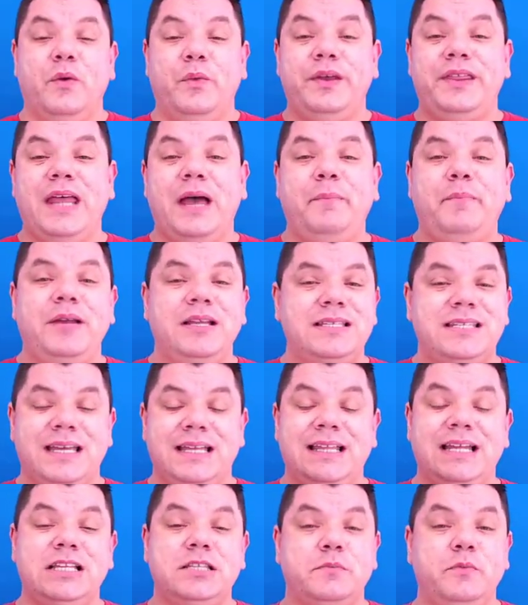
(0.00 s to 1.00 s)
with that being
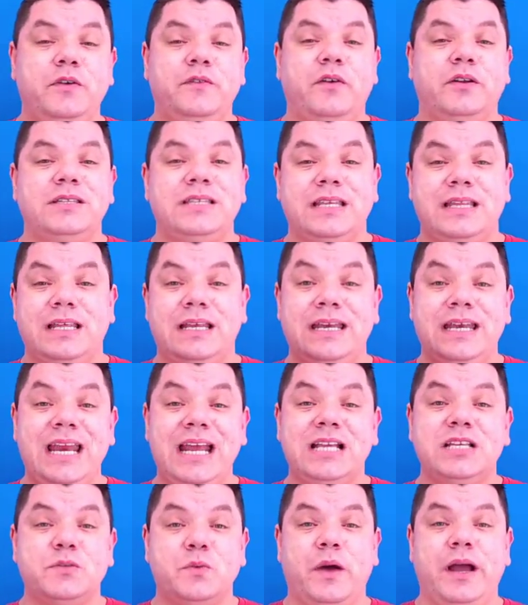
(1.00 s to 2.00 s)
said, let's move on to the
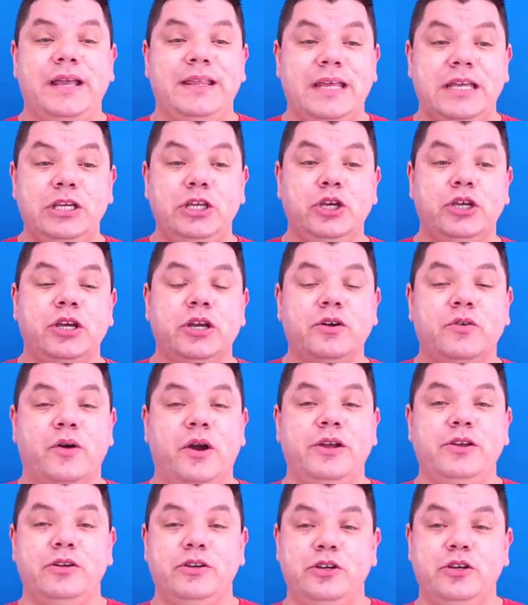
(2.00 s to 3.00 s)
next way that you can
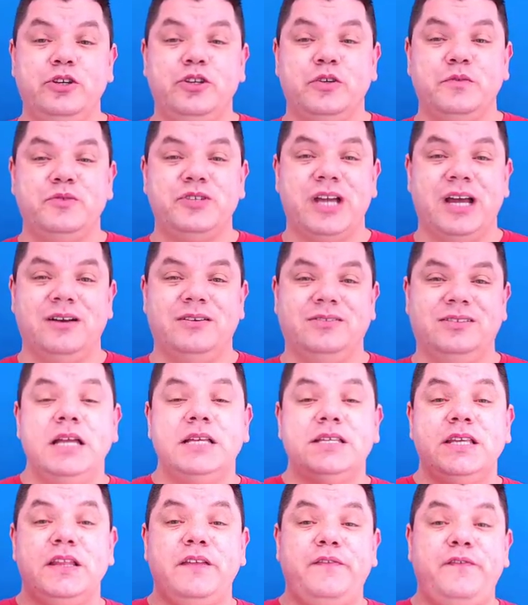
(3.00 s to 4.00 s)
grow your YouTube channel.
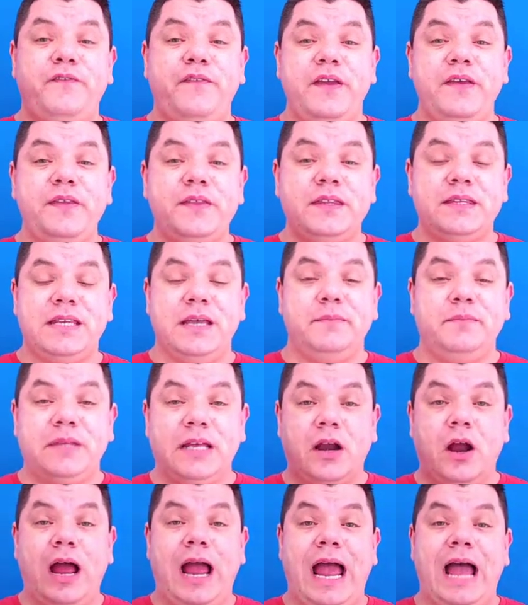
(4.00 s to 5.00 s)
So the fifth tip
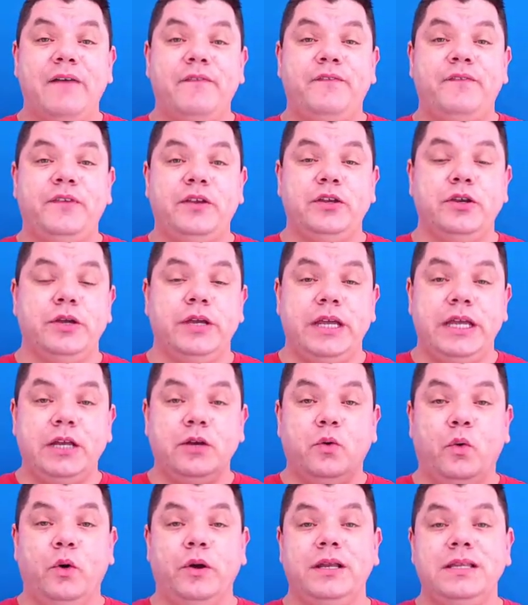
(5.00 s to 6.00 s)
that I have for you
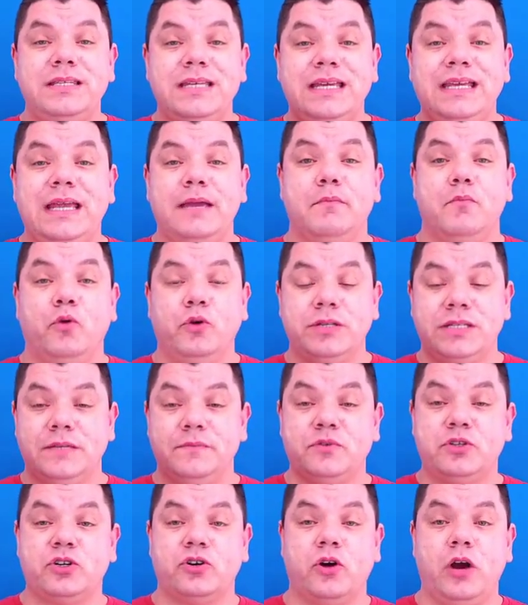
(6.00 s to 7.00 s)
in order to get more
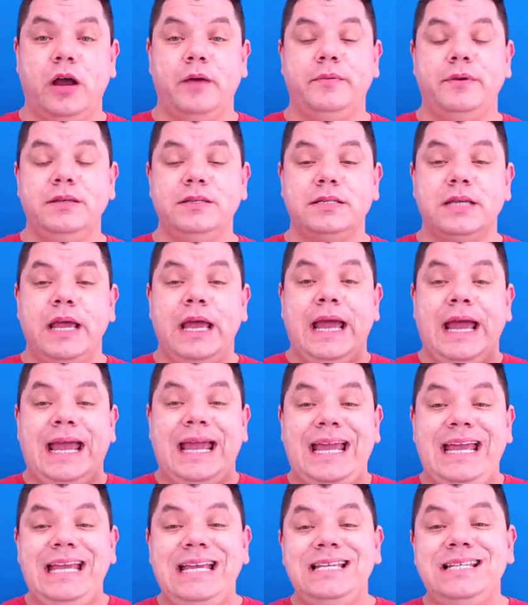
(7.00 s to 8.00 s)
subscribers
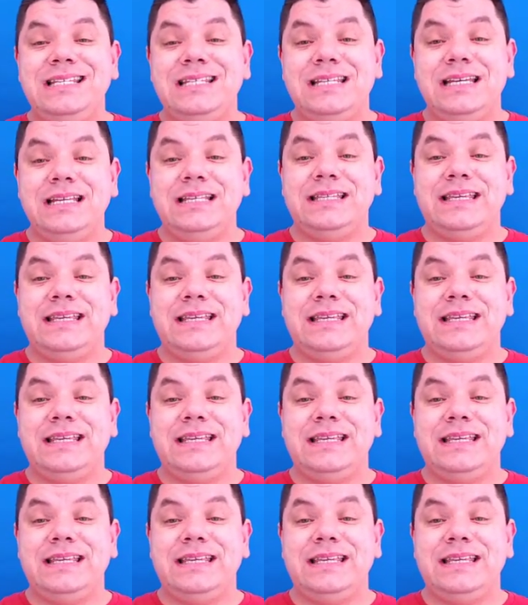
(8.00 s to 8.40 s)
is to